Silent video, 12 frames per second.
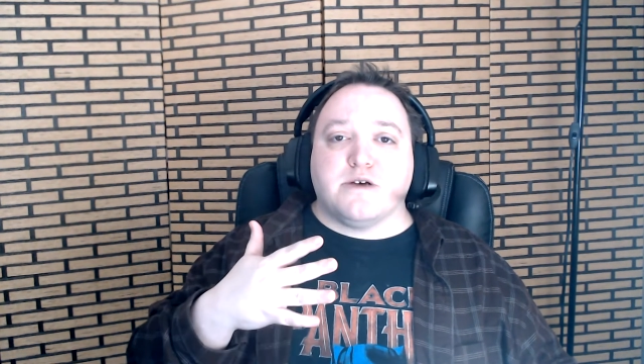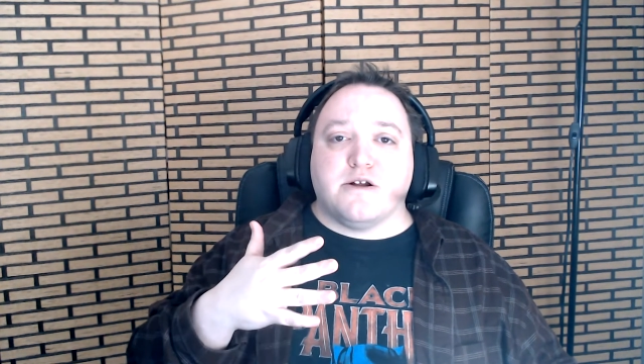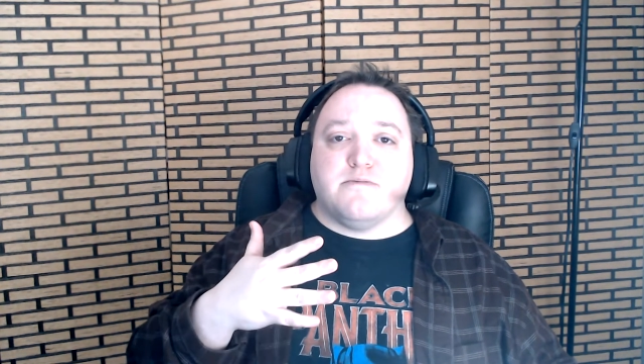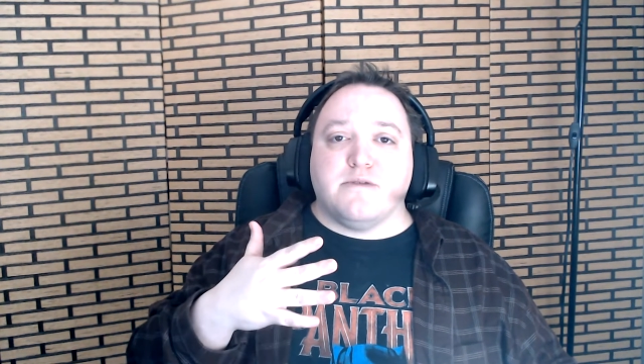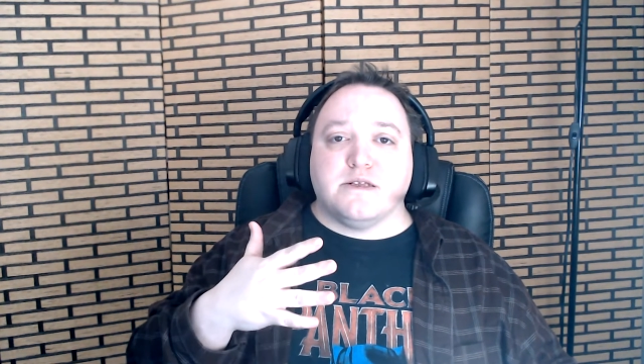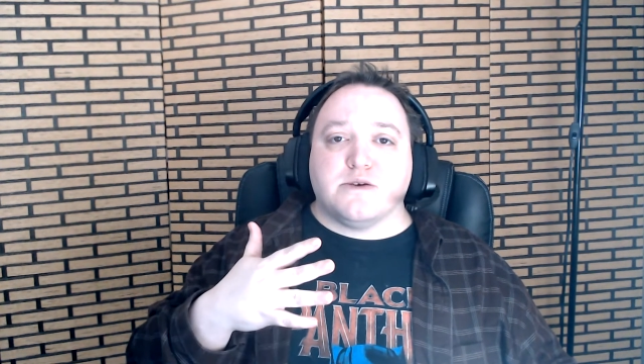out
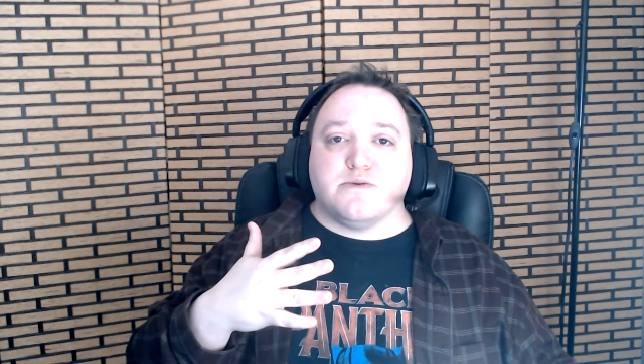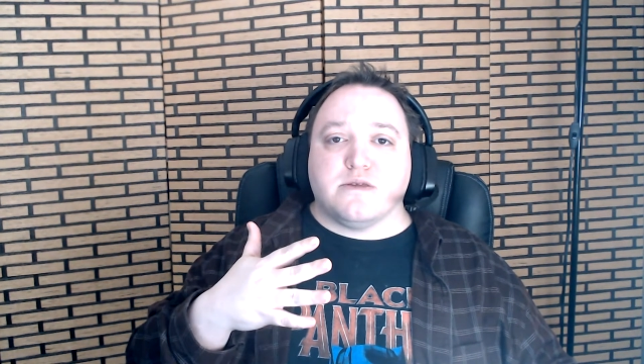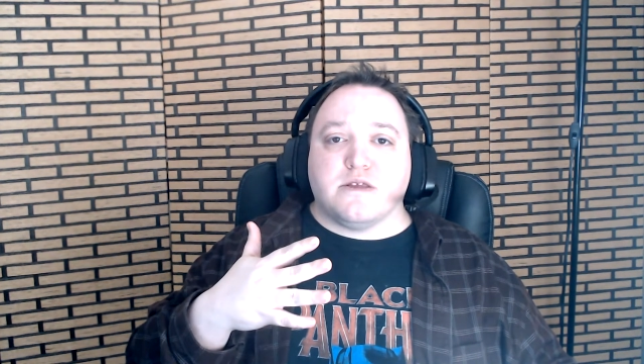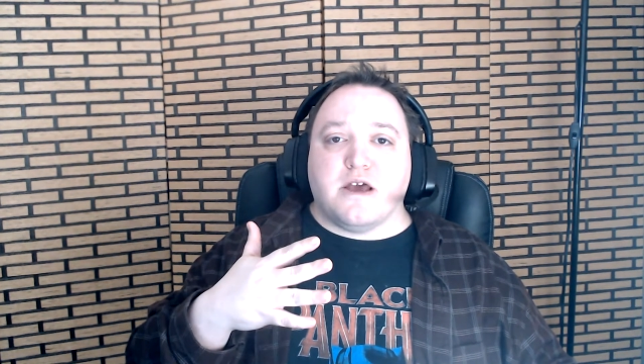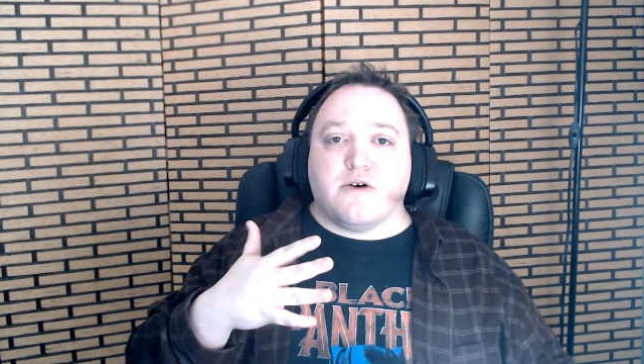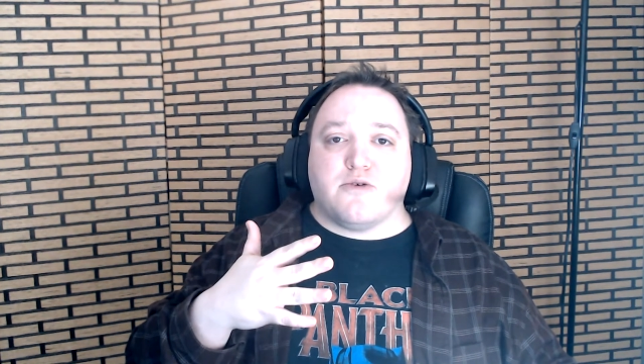immensely with
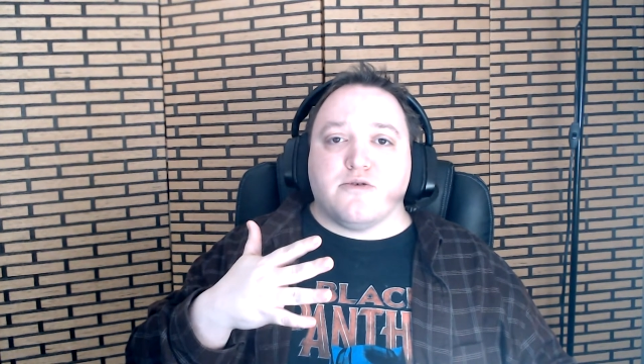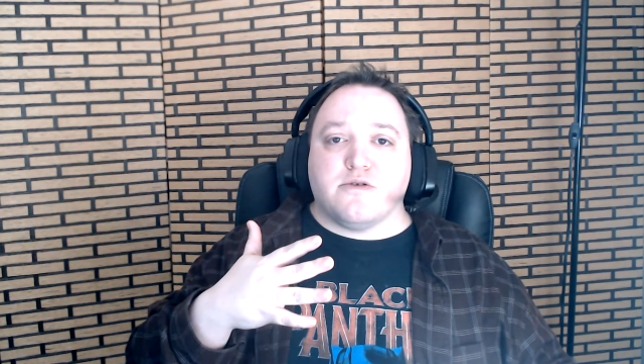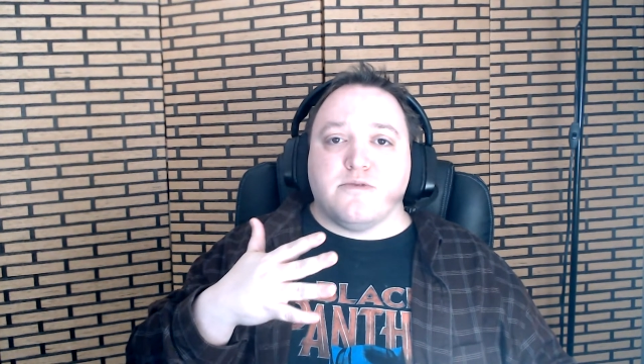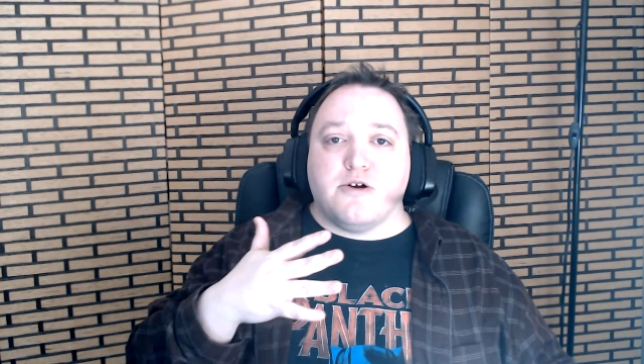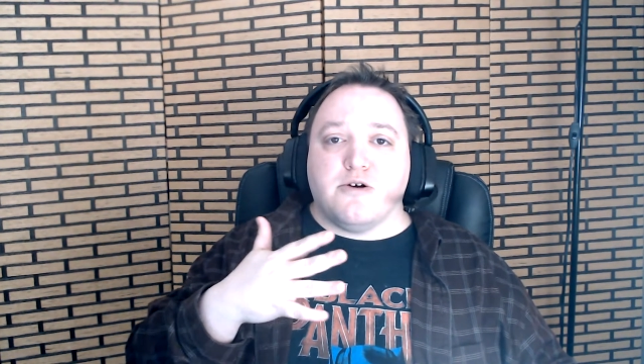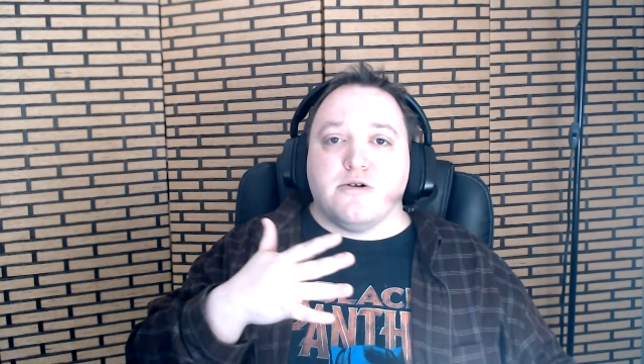the
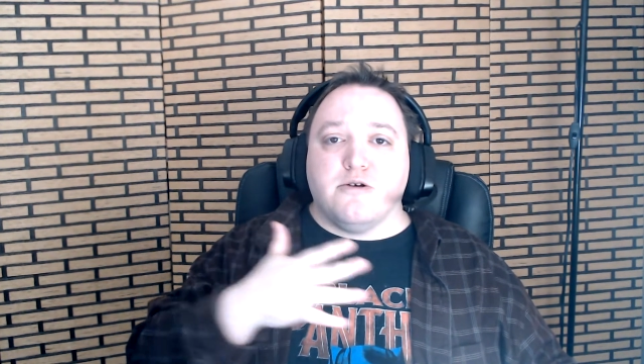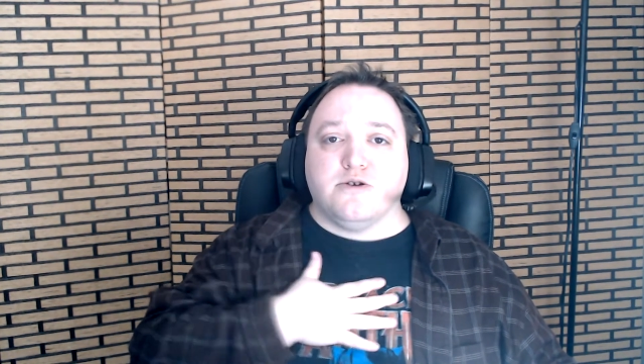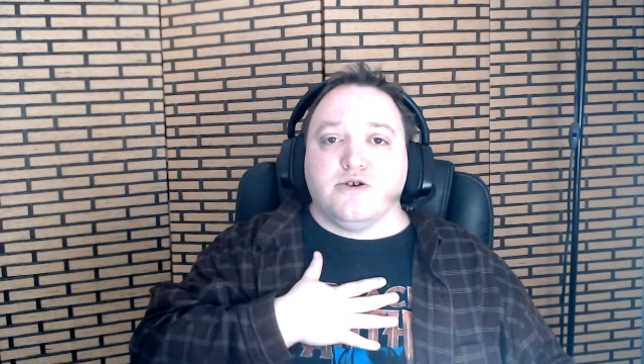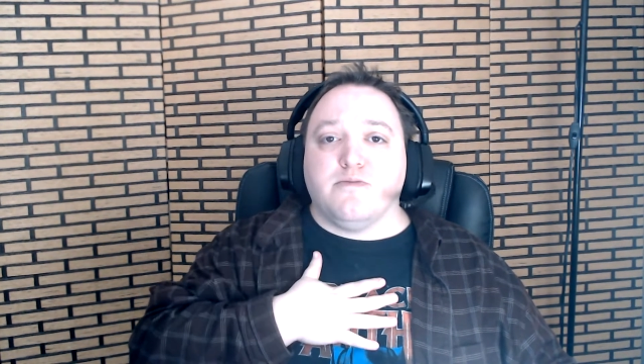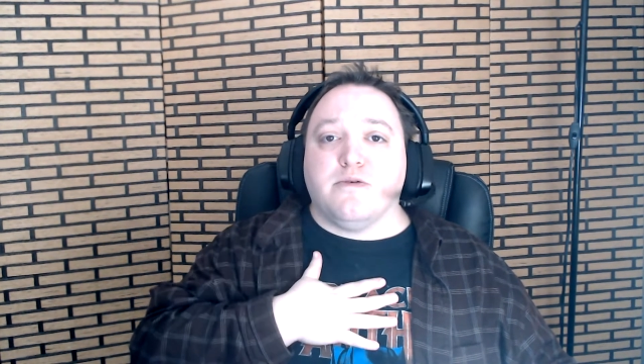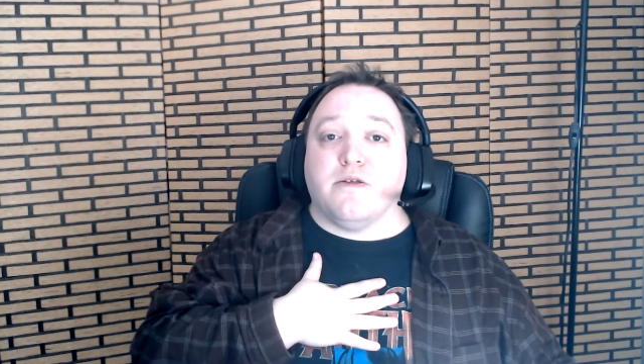algorithm here on
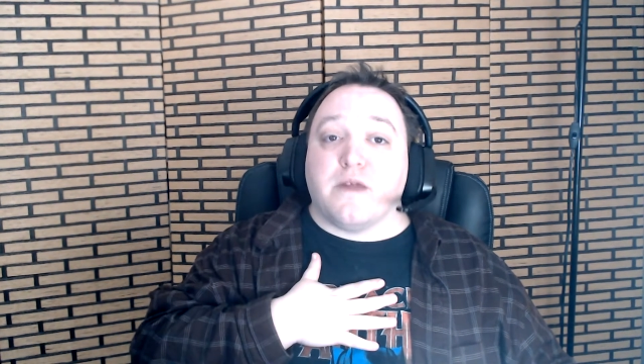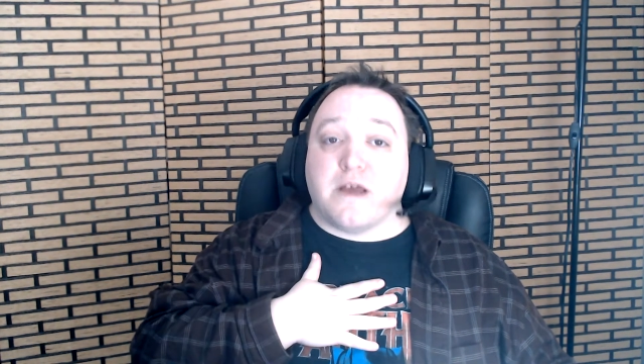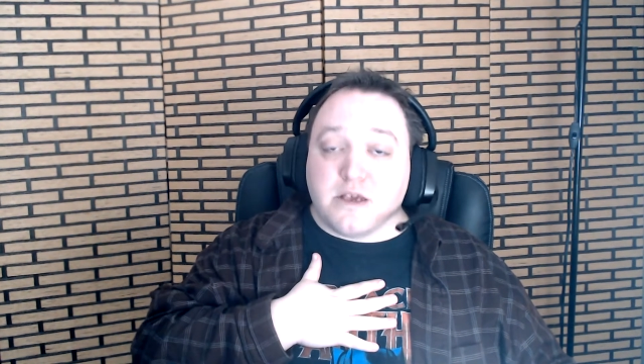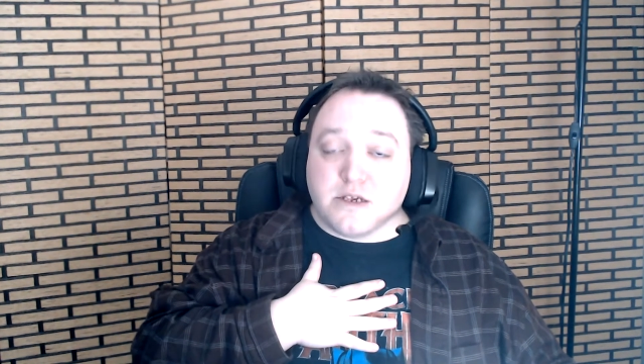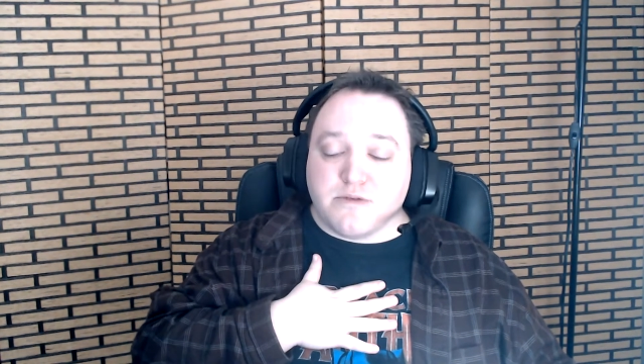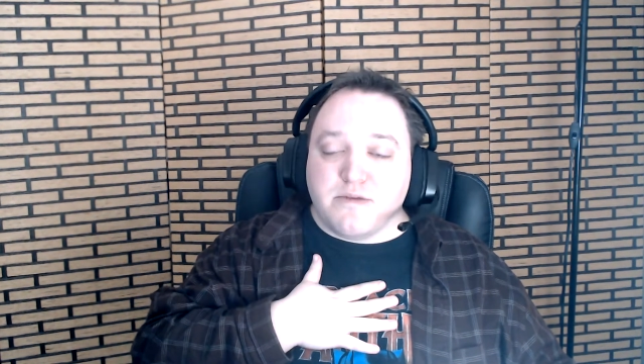YouTube. Thank
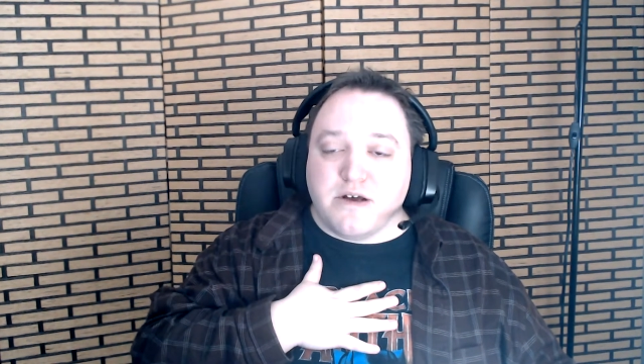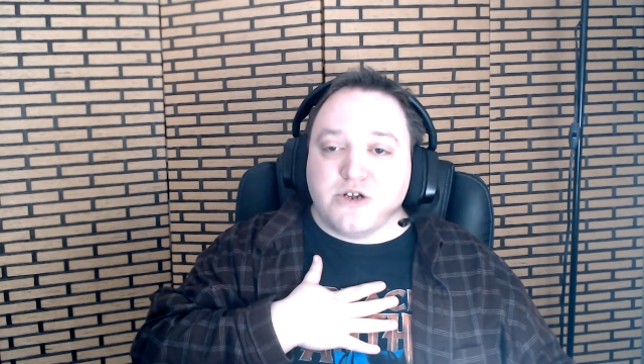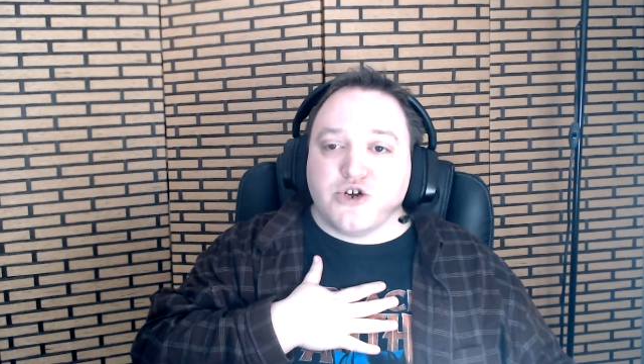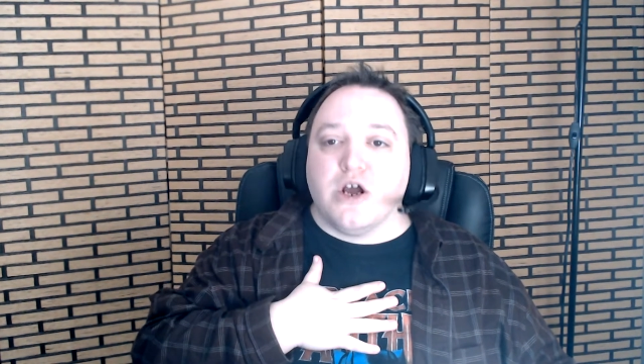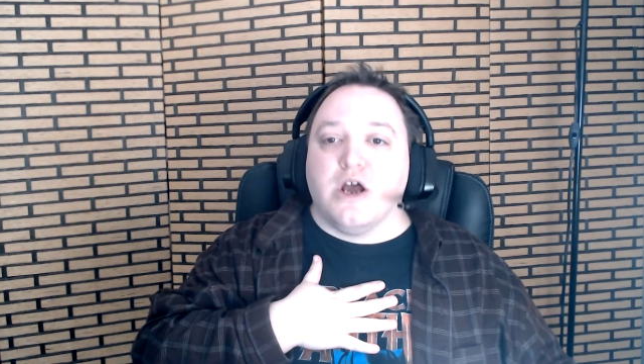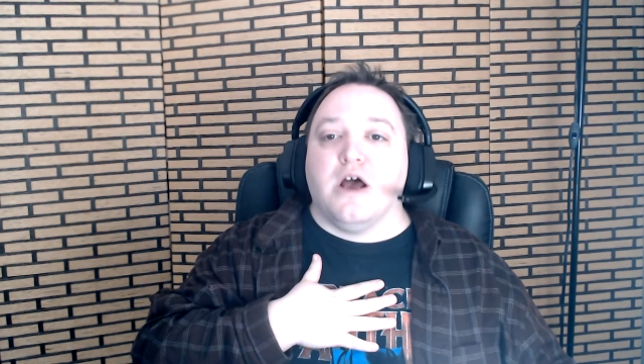you so much.